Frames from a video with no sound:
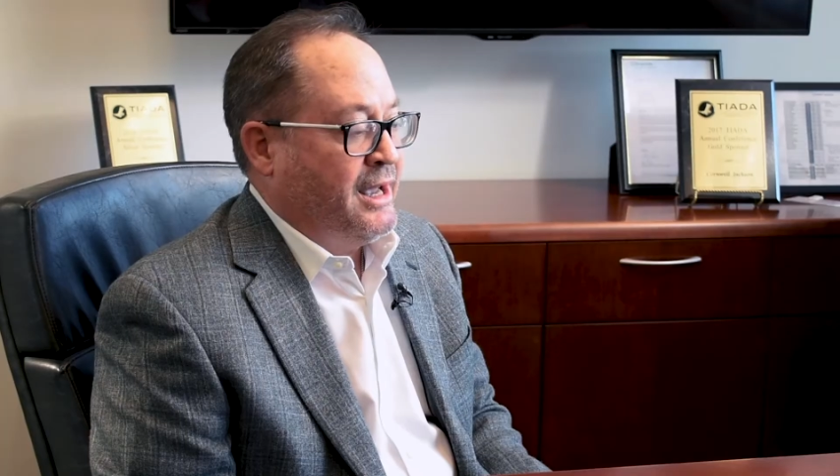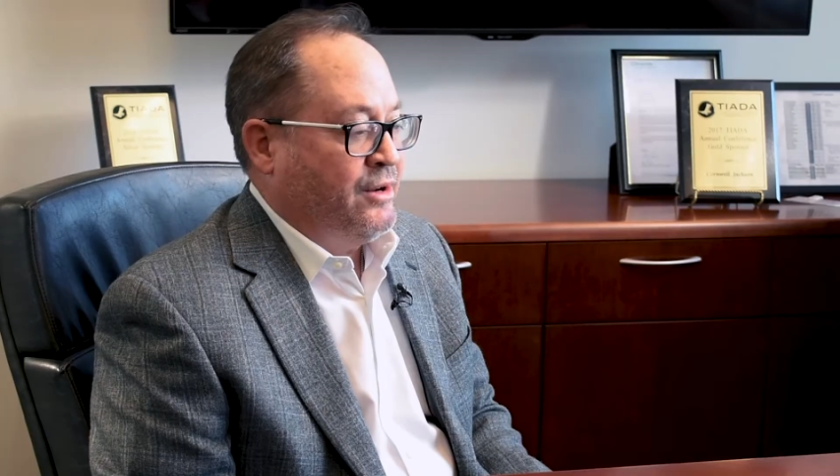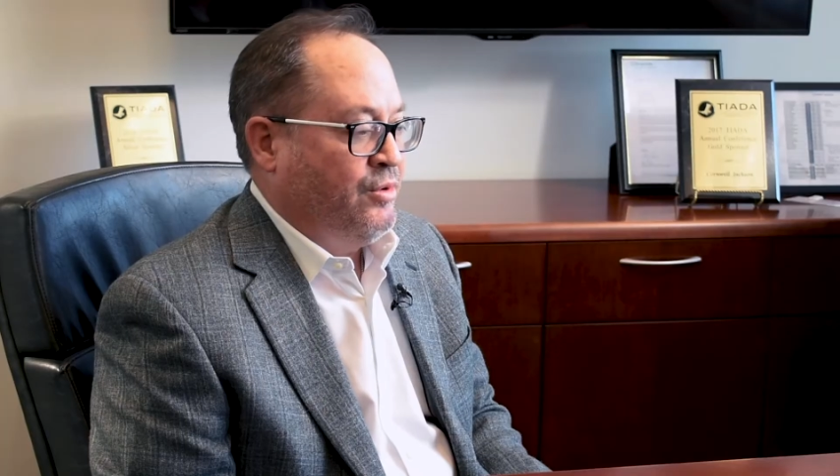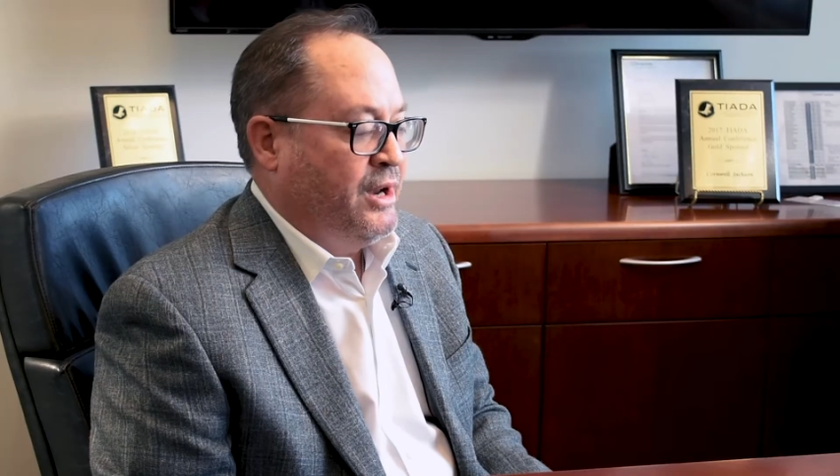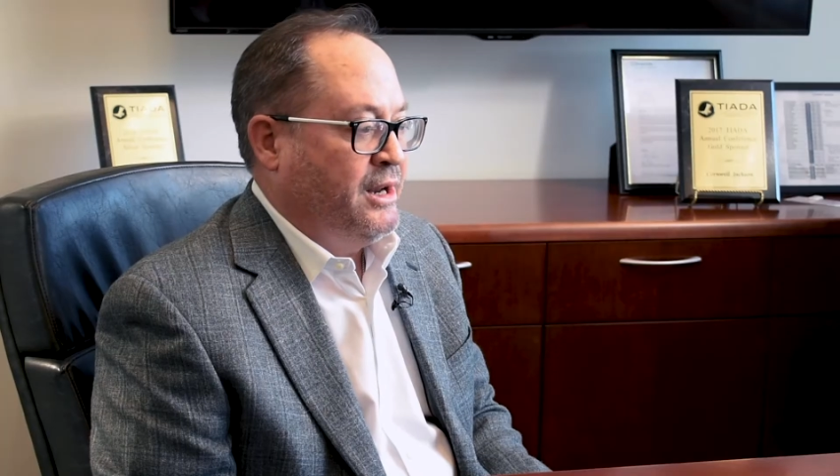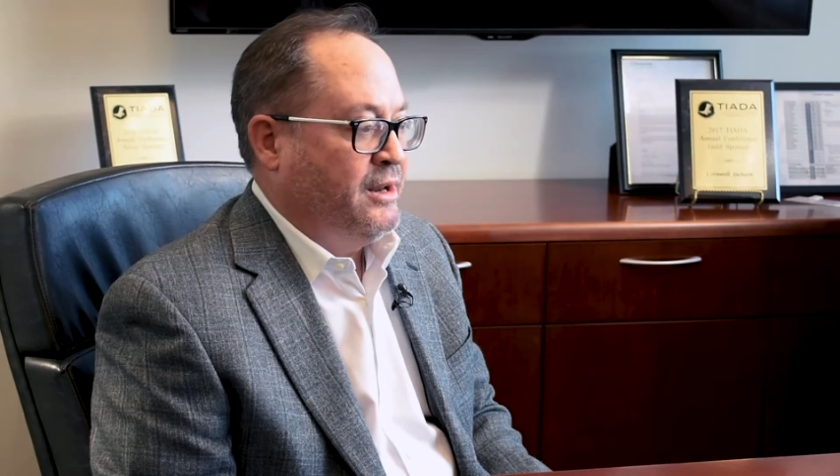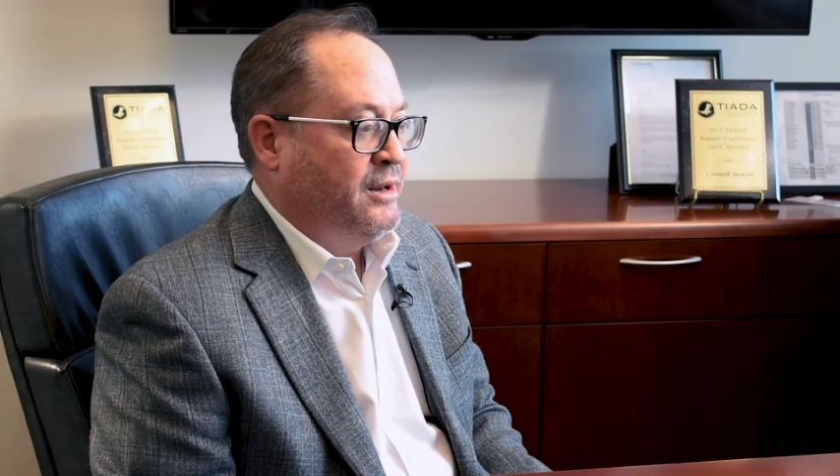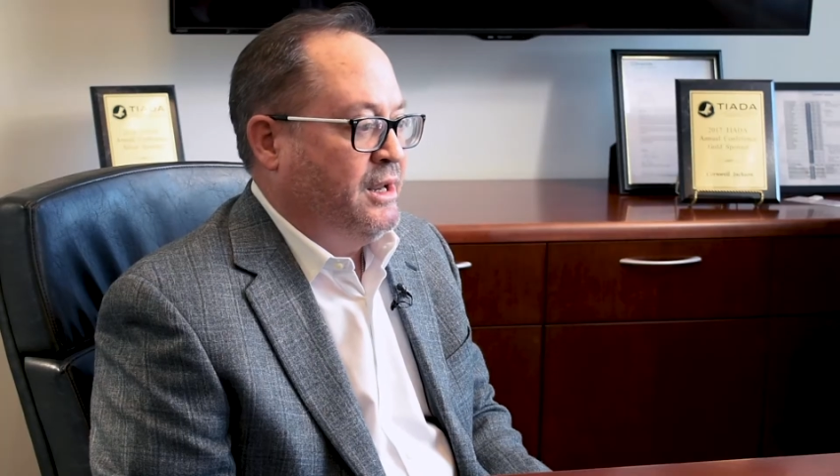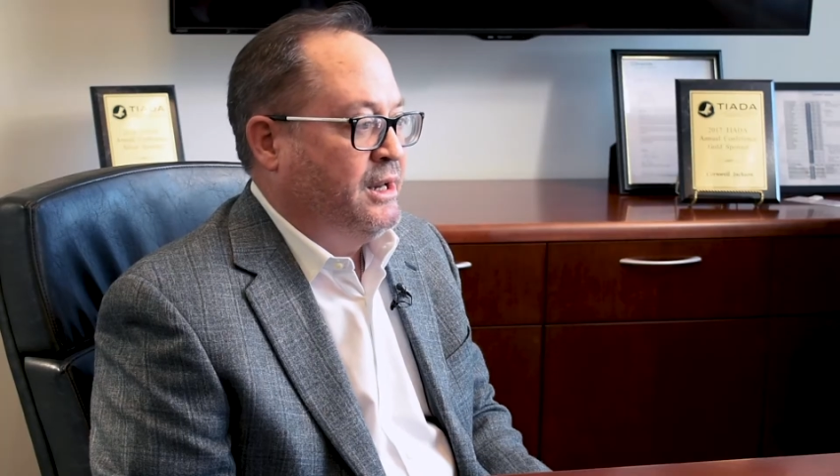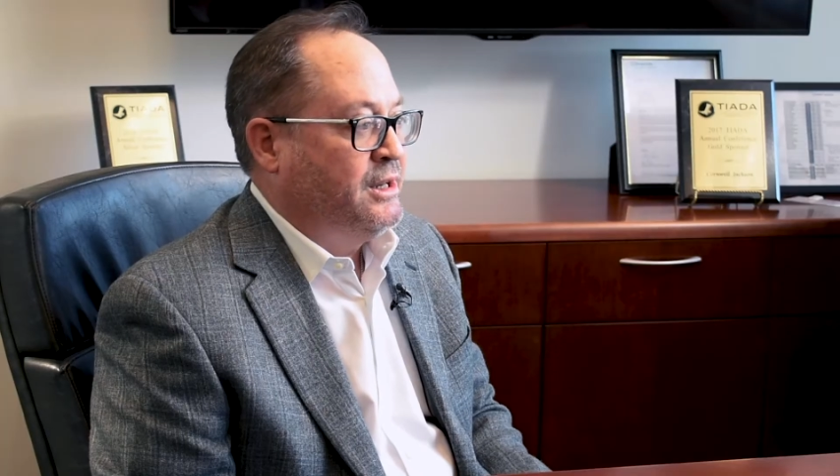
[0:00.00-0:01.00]
That
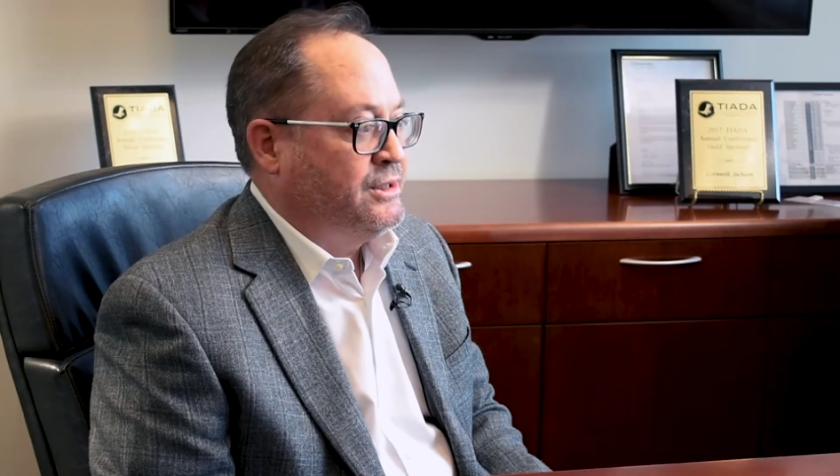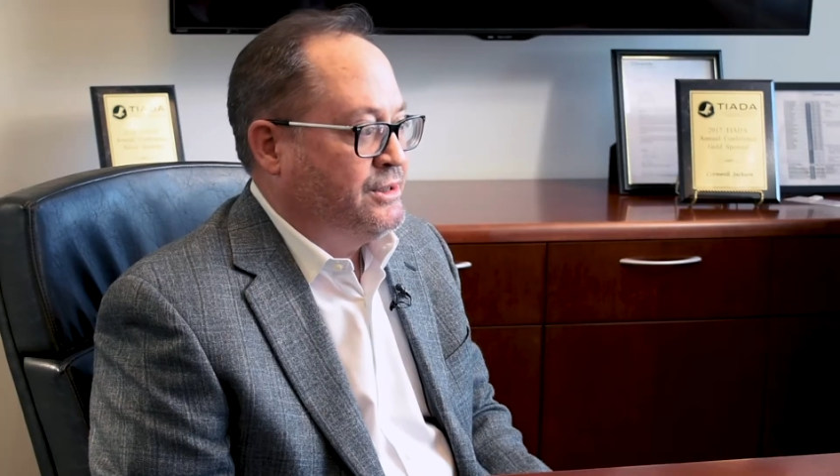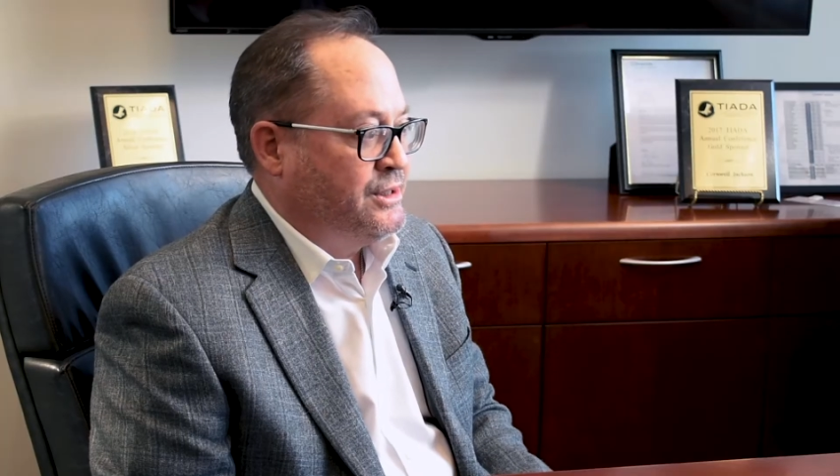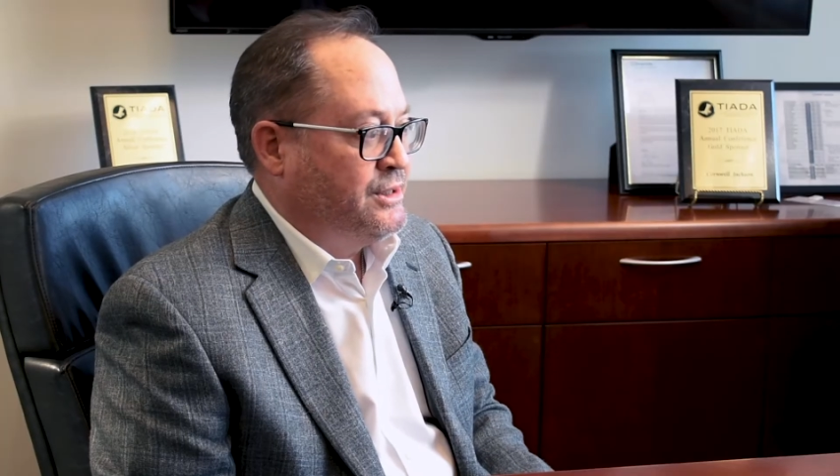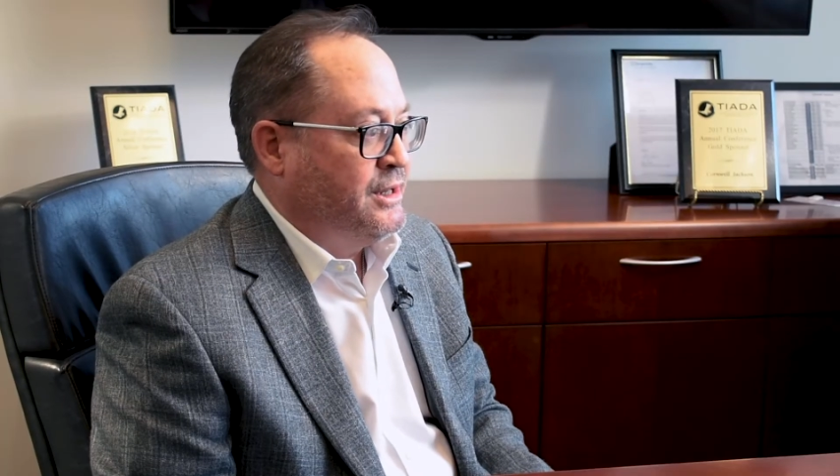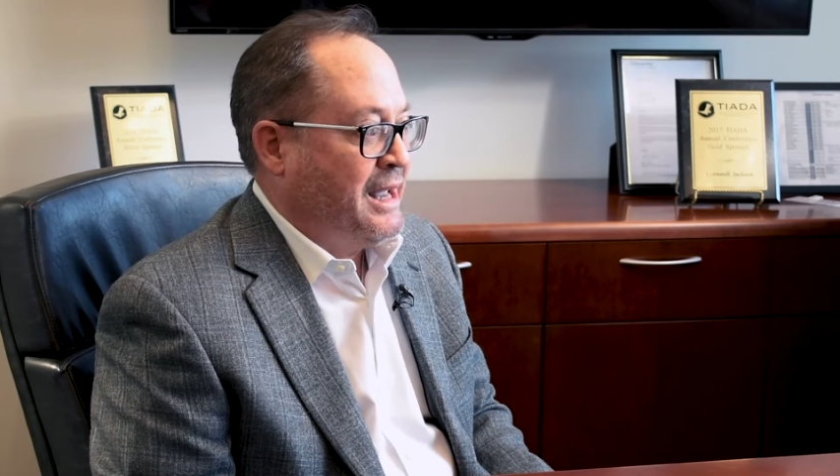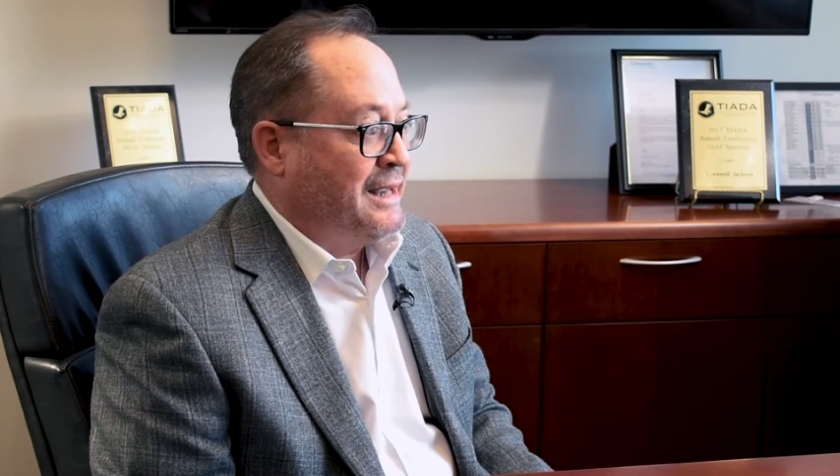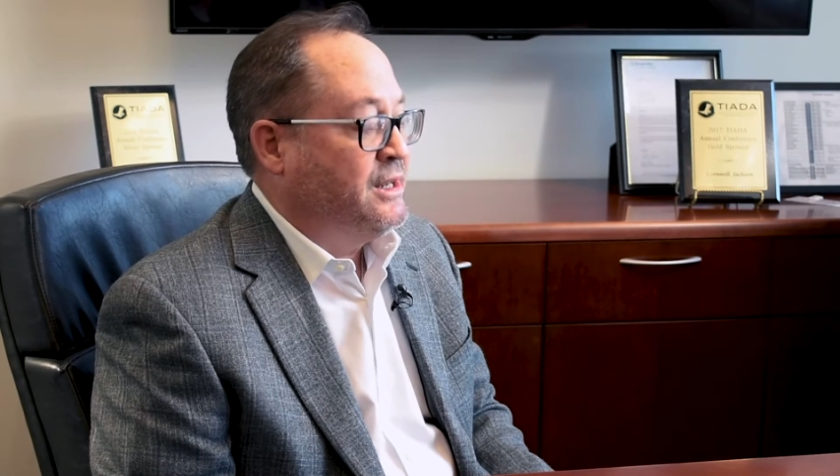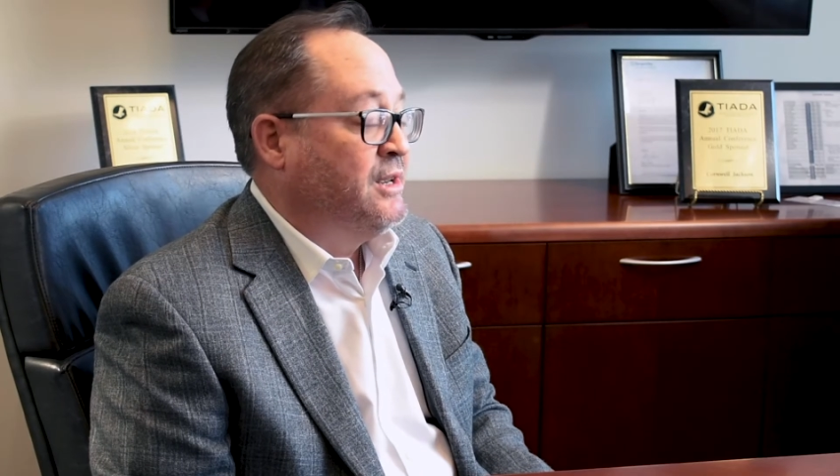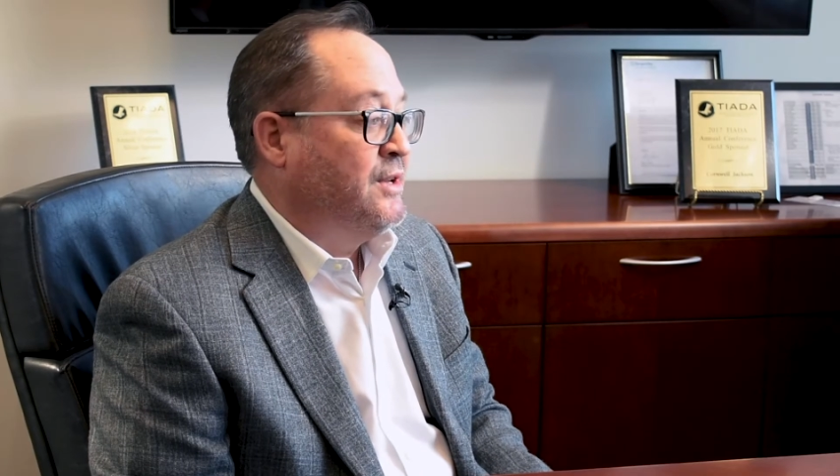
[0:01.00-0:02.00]
created inconsistent
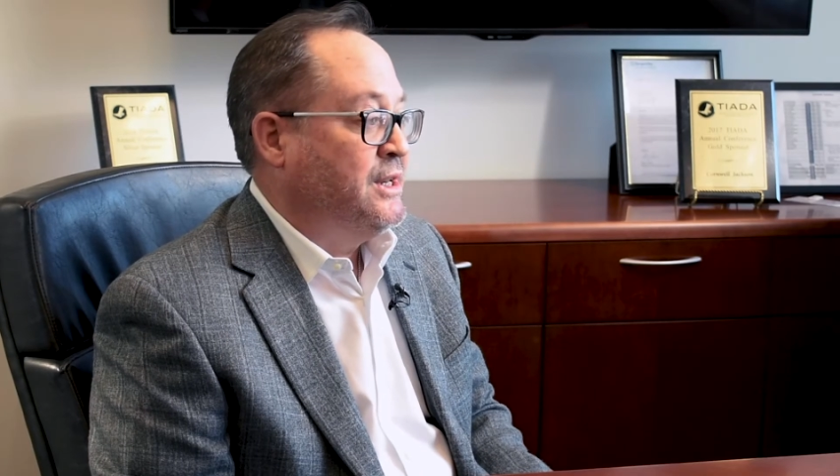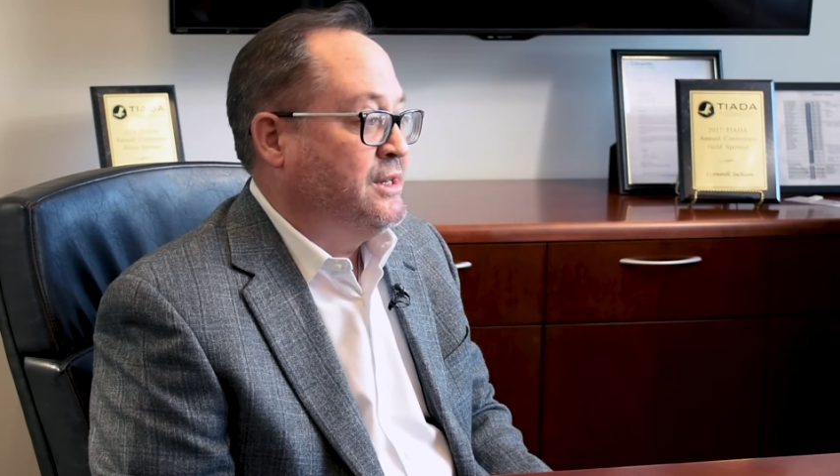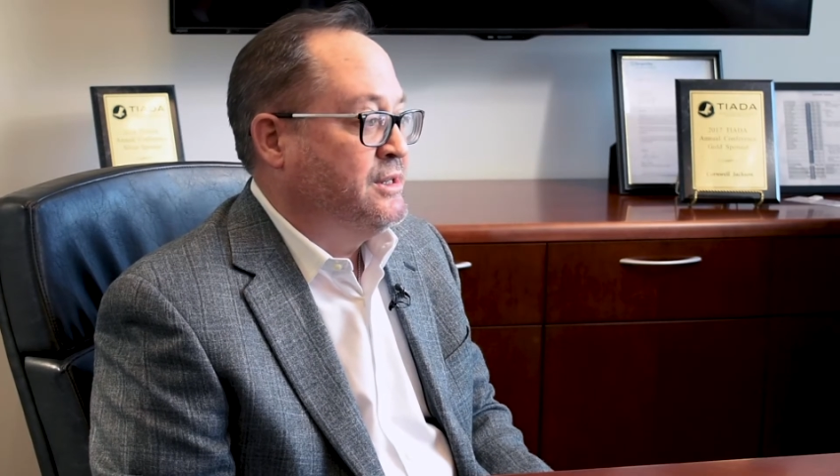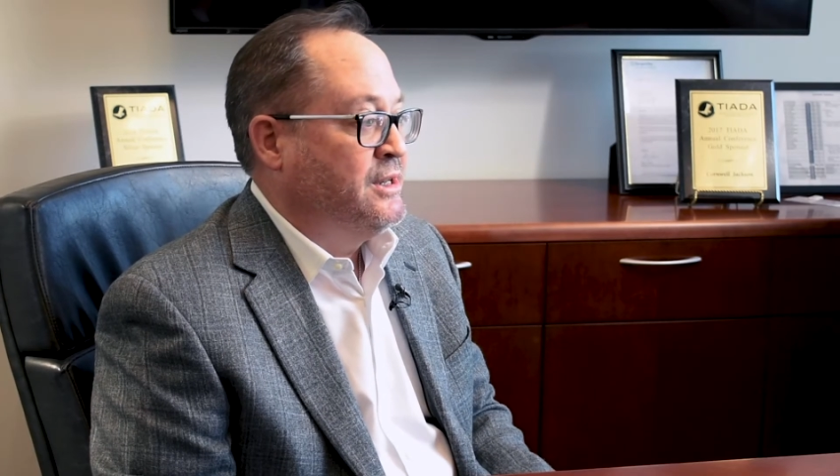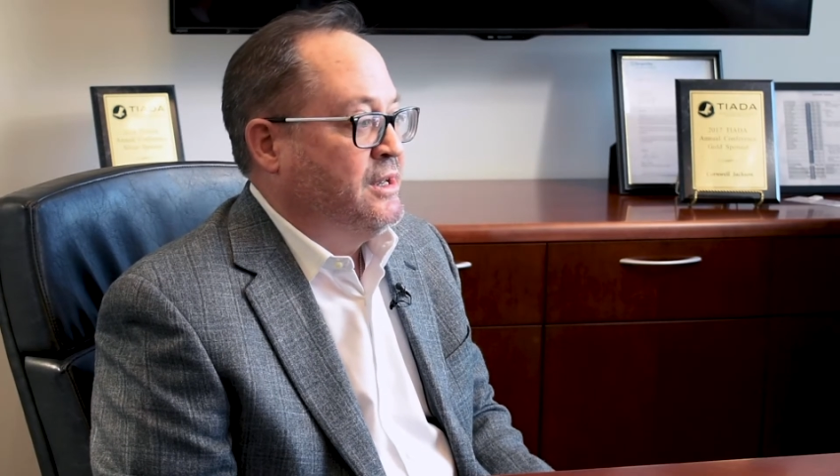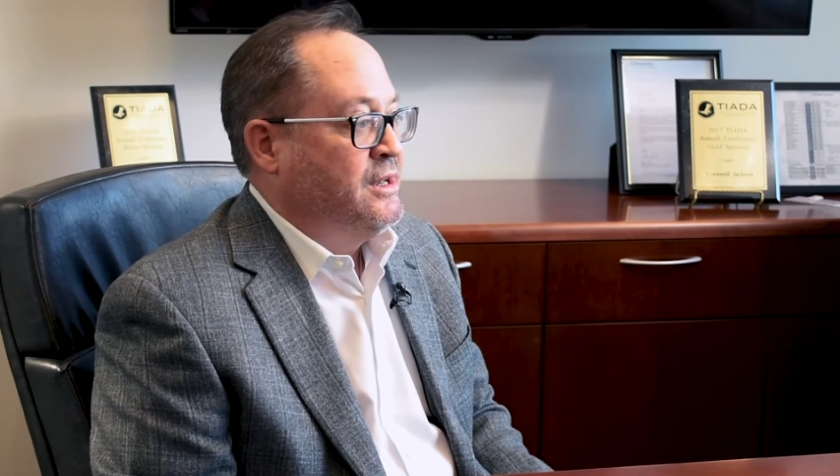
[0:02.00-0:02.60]
activities,